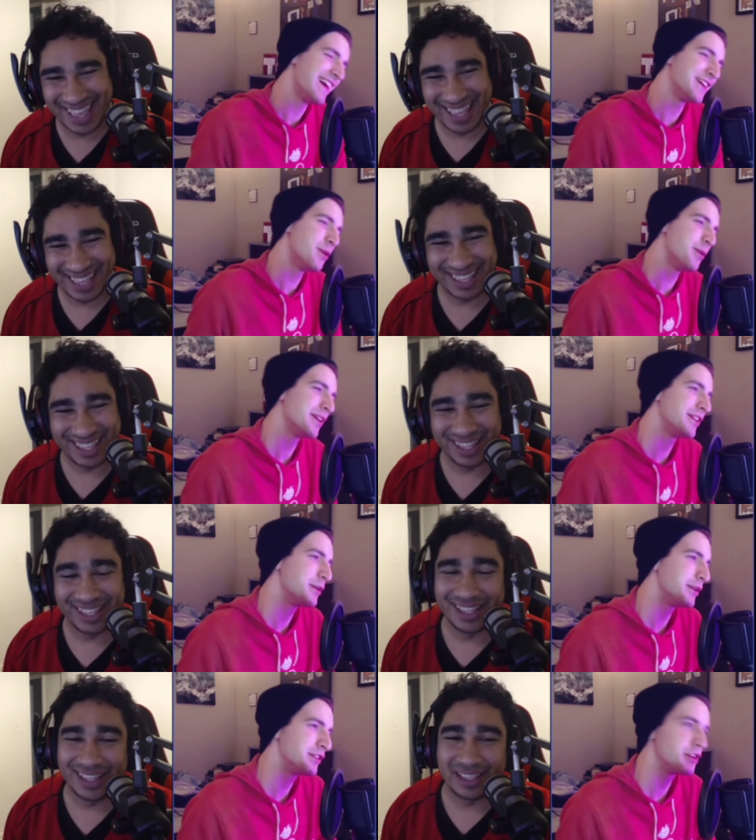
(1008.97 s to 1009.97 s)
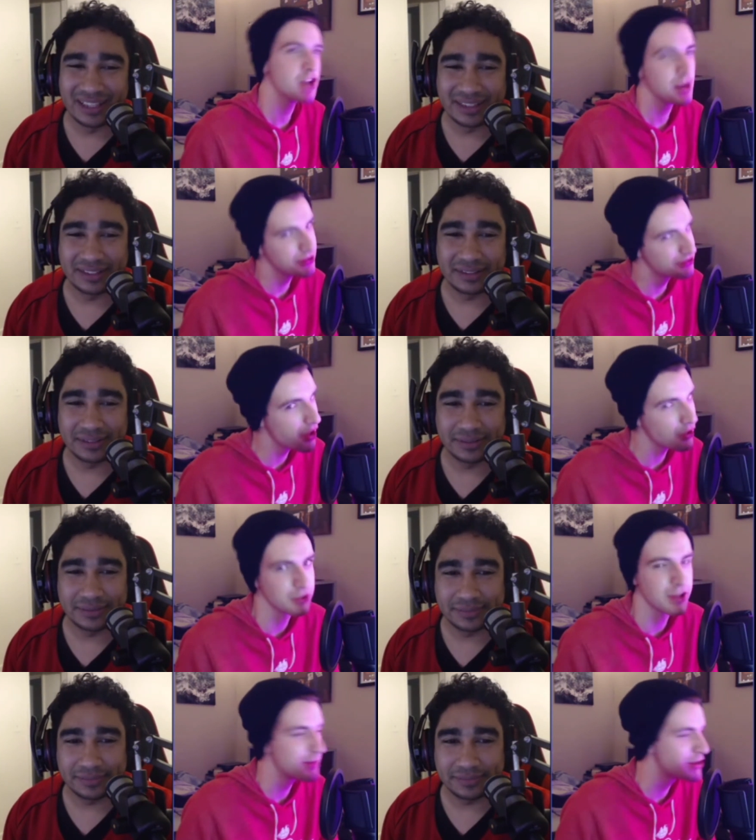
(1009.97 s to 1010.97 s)
Speaker 1: I, you always you always hear you got to be
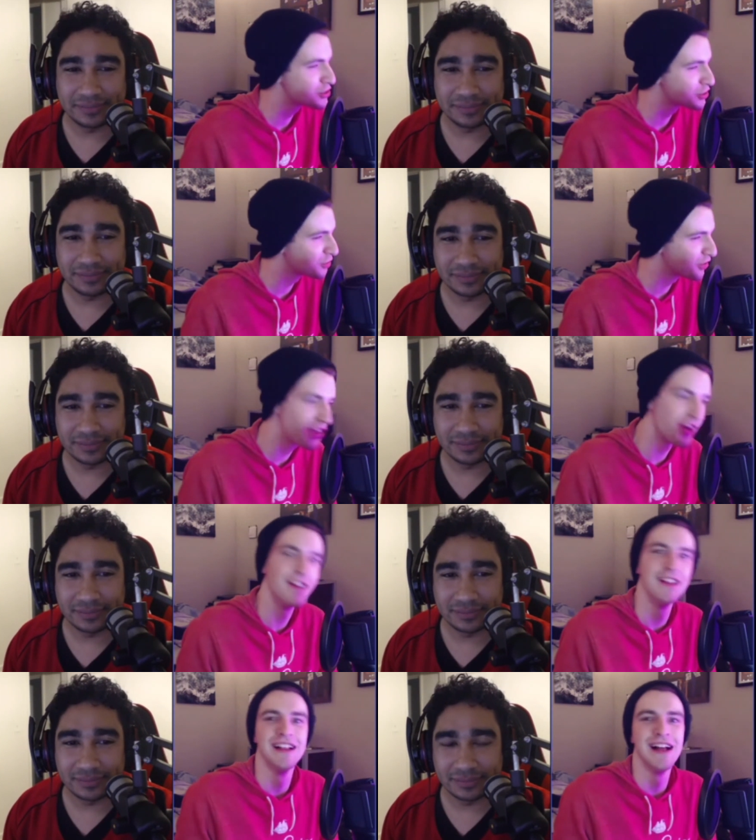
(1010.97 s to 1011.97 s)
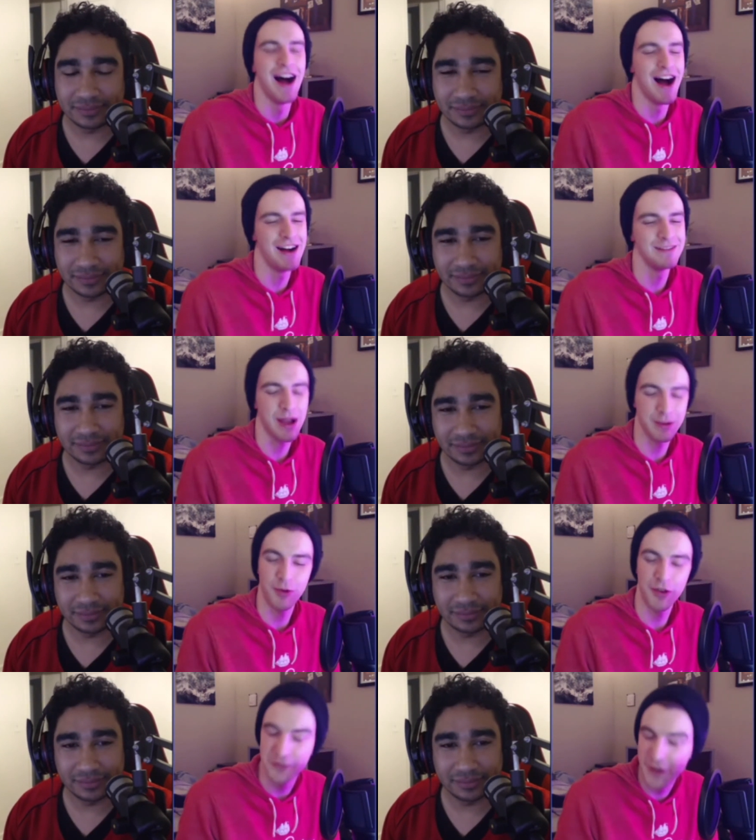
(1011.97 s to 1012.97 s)
subtle. You got to make sure it's real subtle. Um,
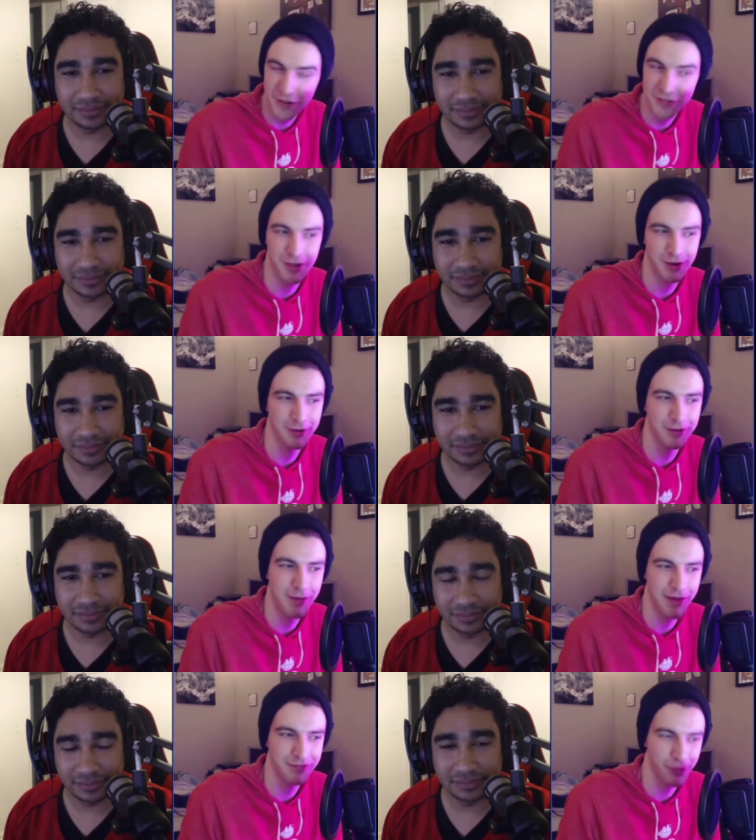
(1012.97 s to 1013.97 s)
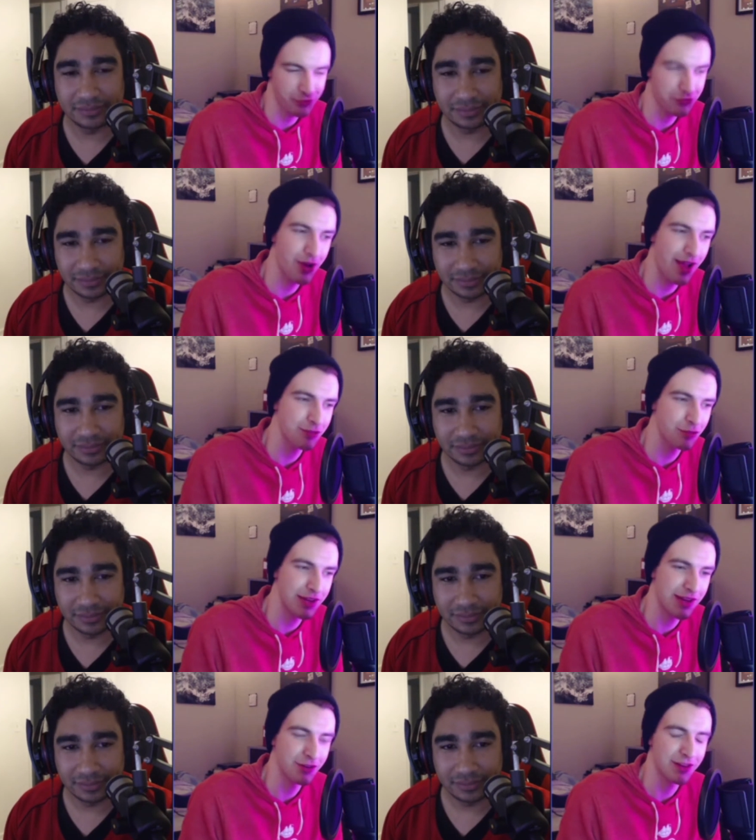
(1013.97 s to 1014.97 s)
I was very subtle. My first draft
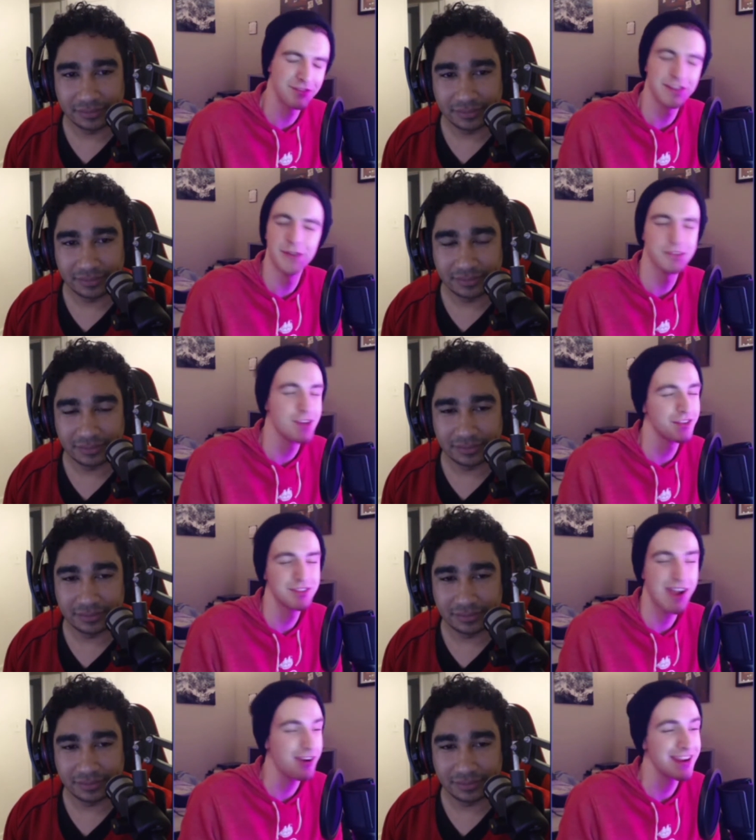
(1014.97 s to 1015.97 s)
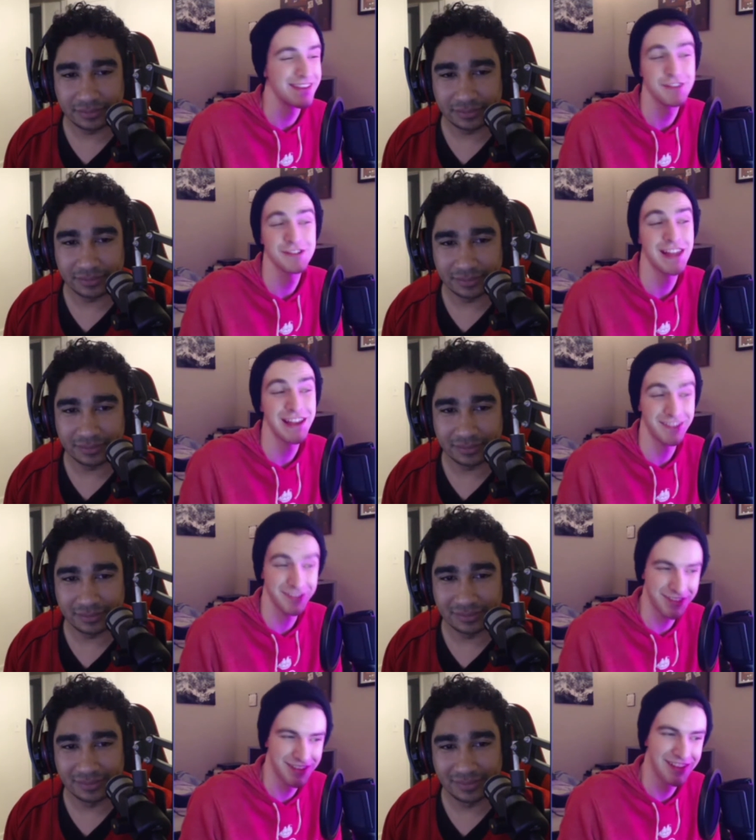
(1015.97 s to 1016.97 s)
of We Never Left, and it was not scary in the
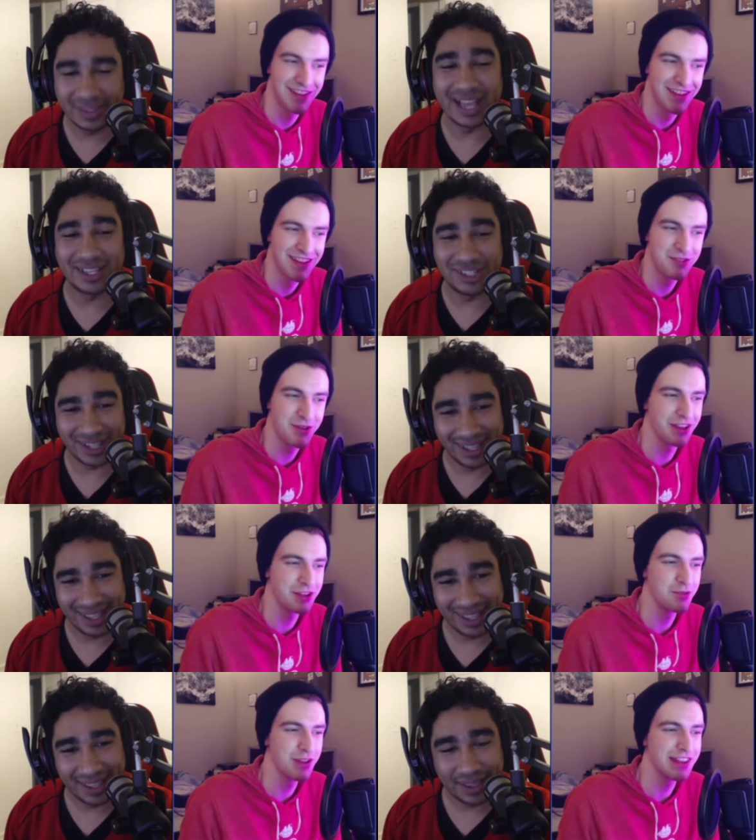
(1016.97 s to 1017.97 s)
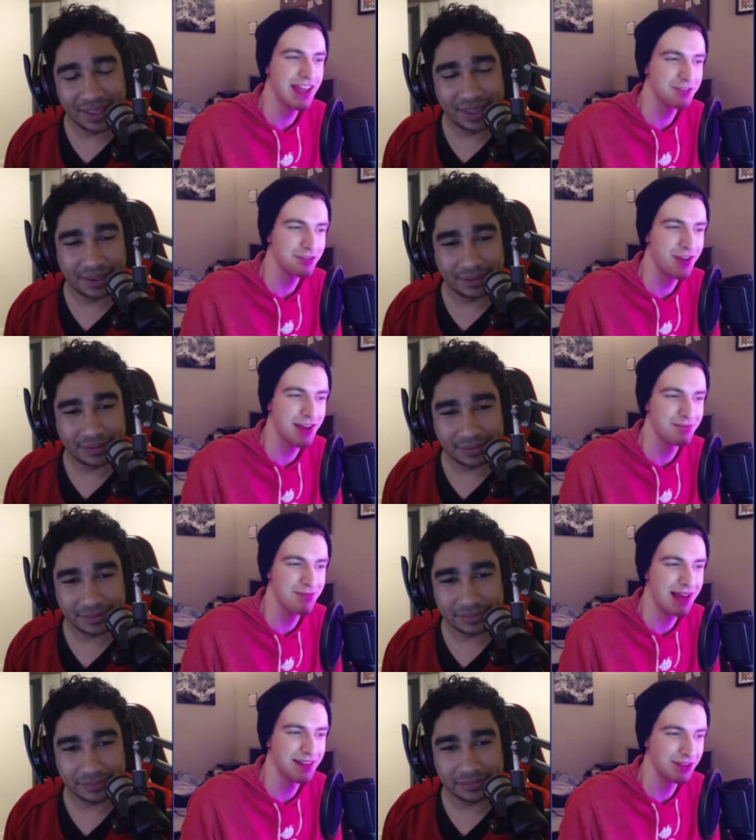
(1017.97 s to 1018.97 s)
slightest. Gotcha. You, re- you really have to find a
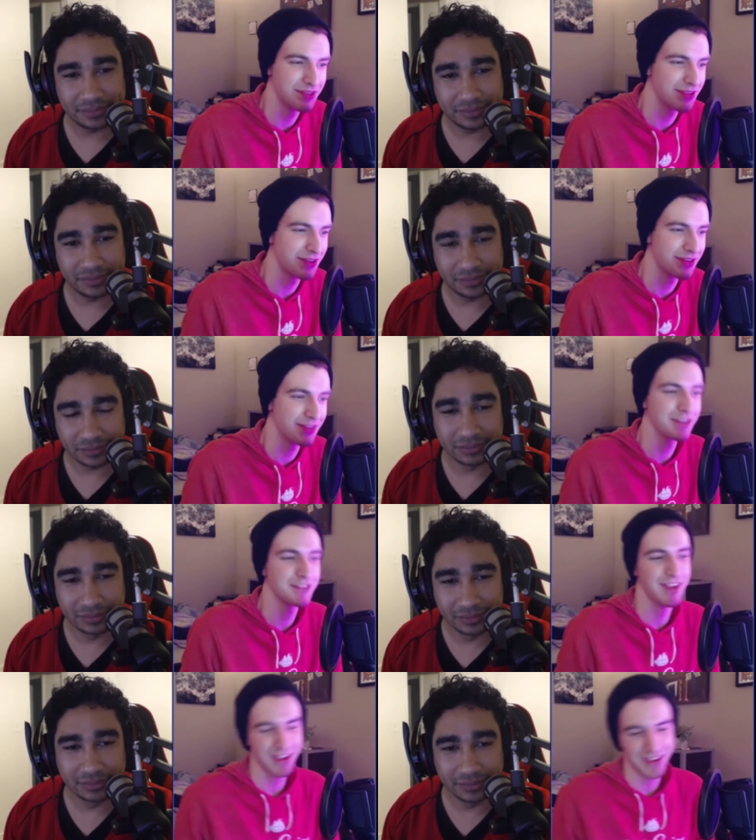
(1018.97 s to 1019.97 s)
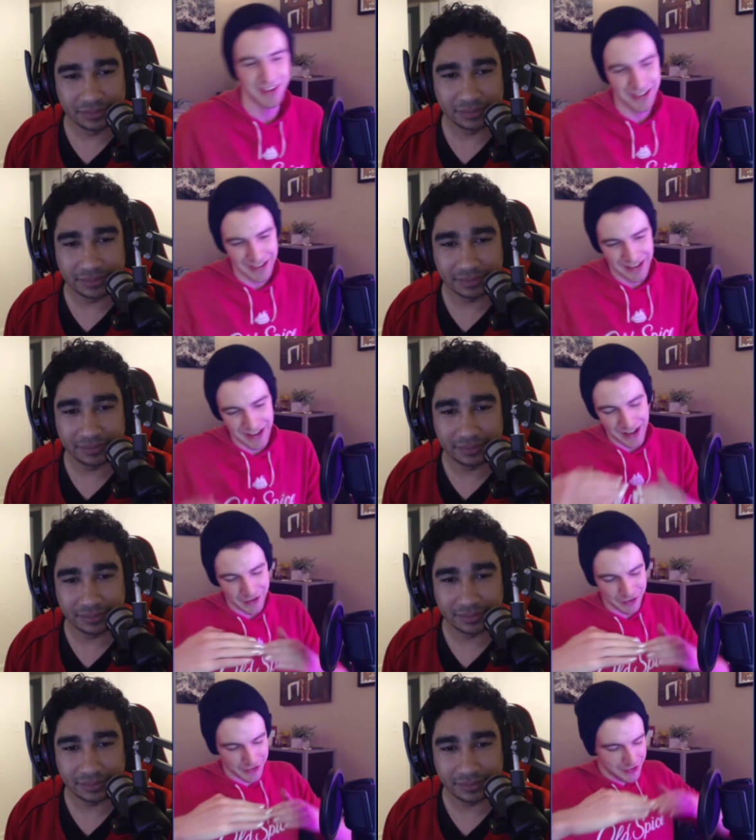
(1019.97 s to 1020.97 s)
balance. There, there is a
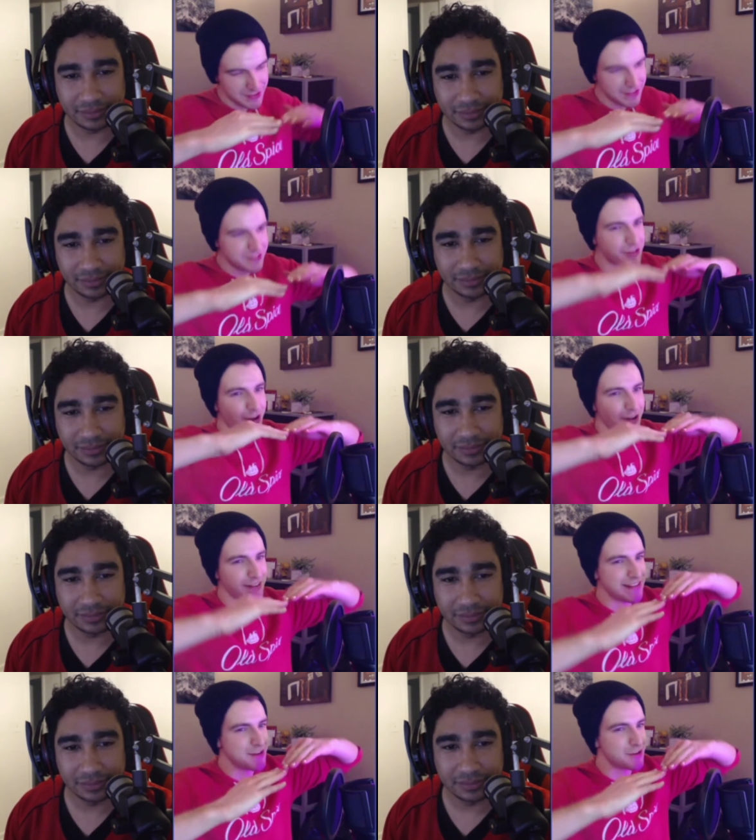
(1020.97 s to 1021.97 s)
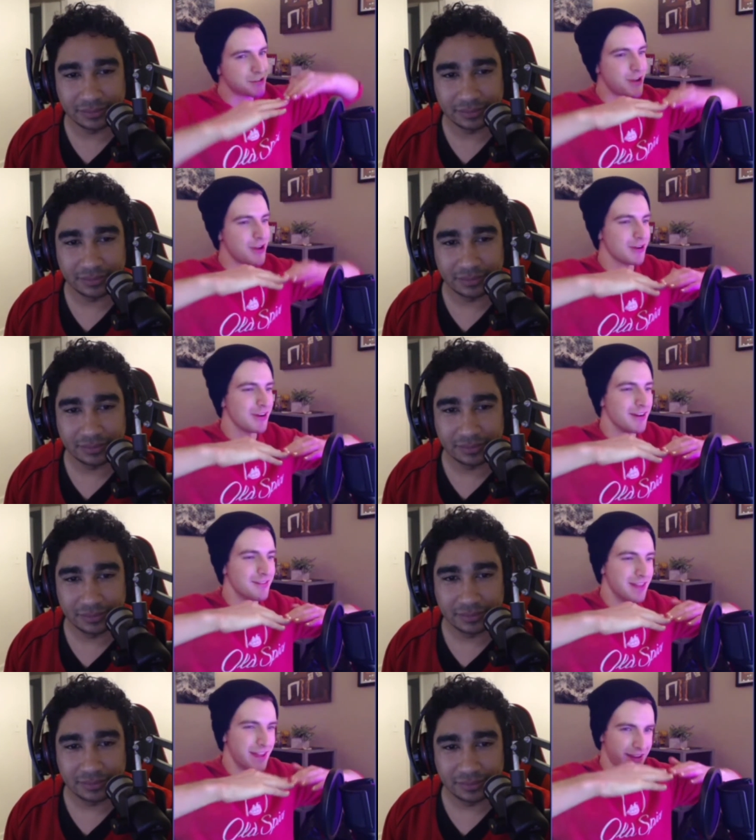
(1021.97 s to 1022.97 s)
there's a seesaw teeter totter
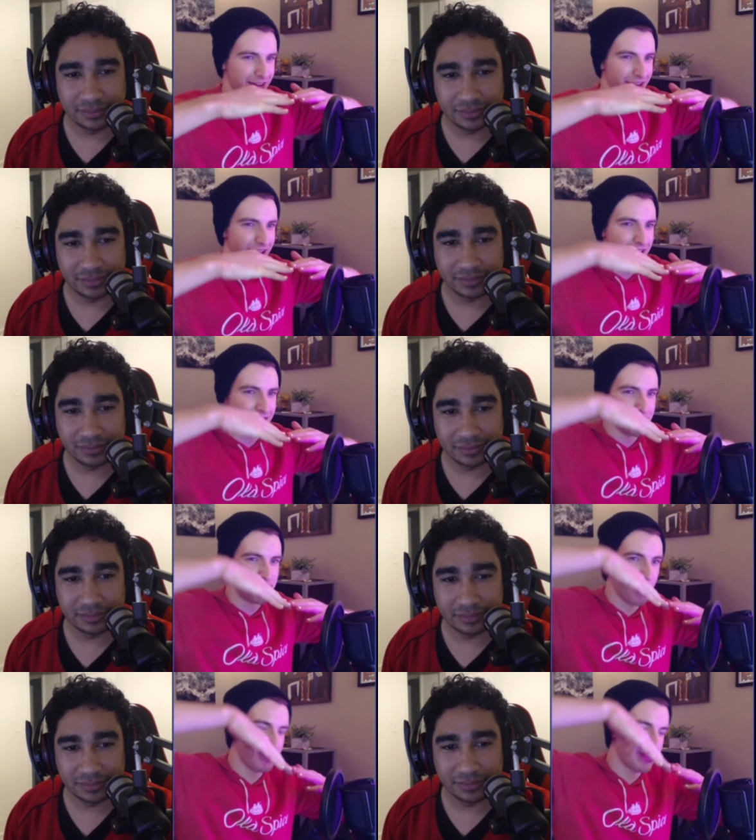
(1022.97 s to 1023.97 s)
of like jump